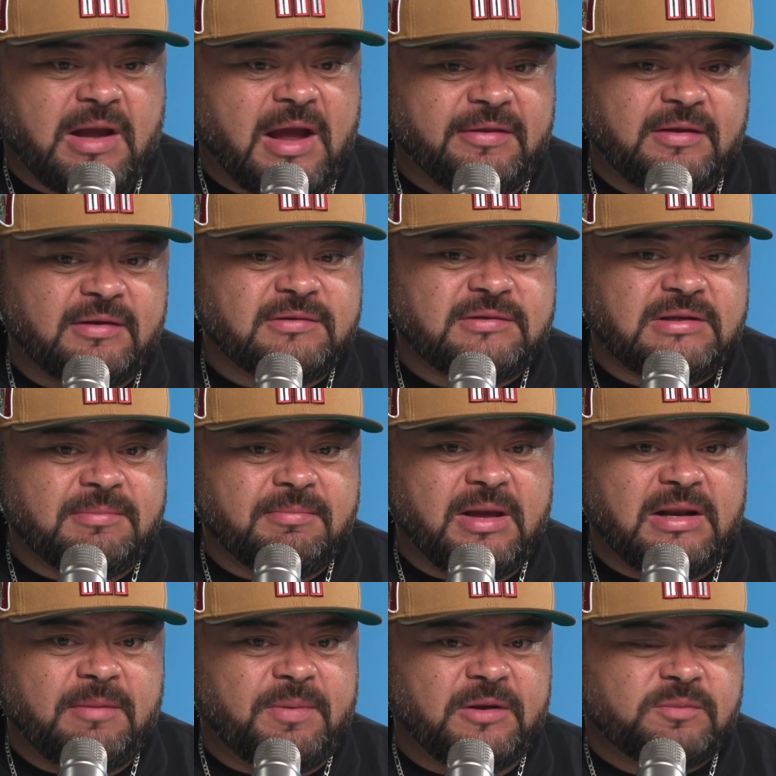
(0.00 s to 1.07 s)
I didn't see
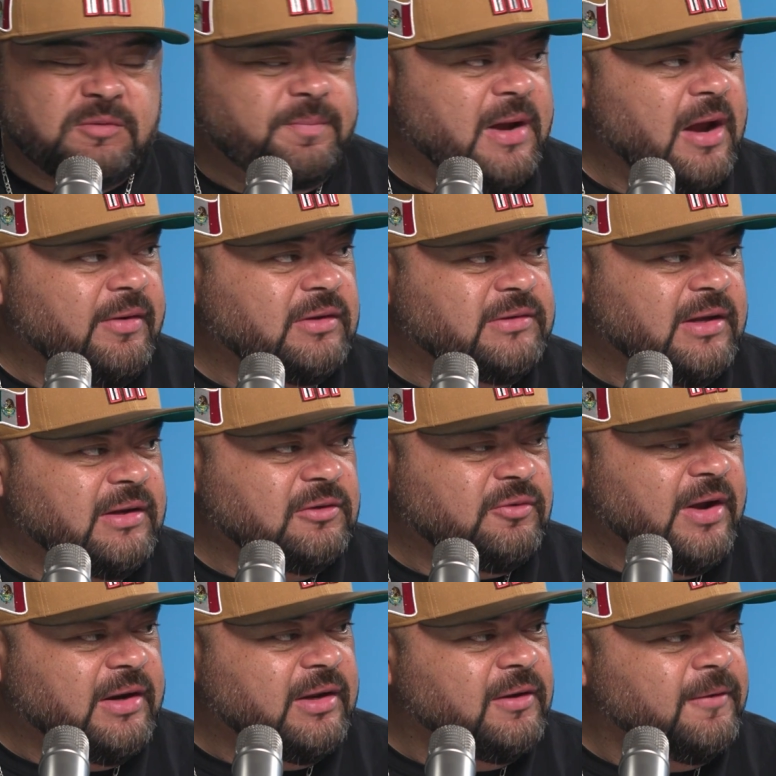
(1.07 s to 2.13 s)
many Pittsburgh Pirates getting
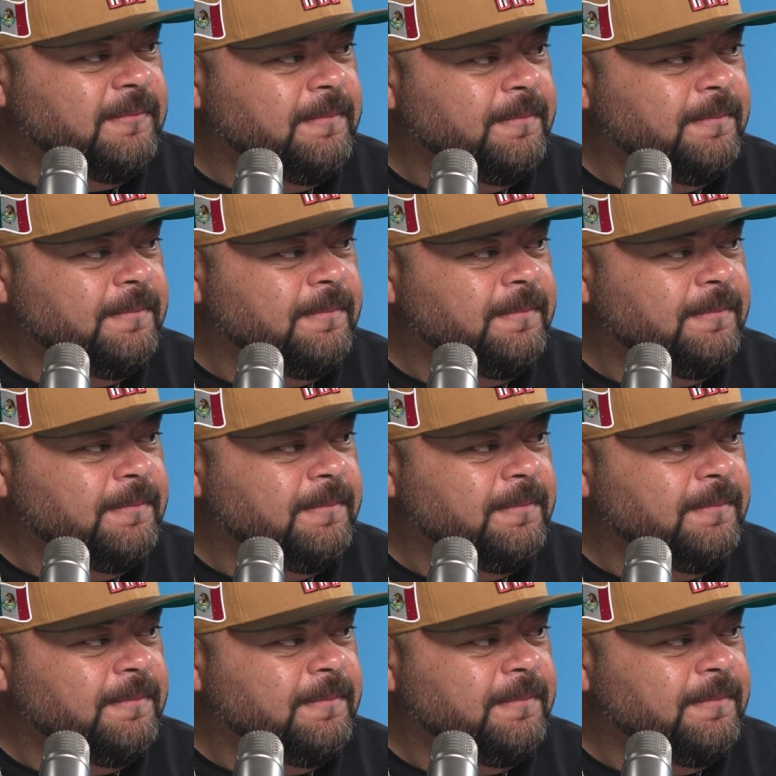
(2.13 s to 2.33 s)
traded.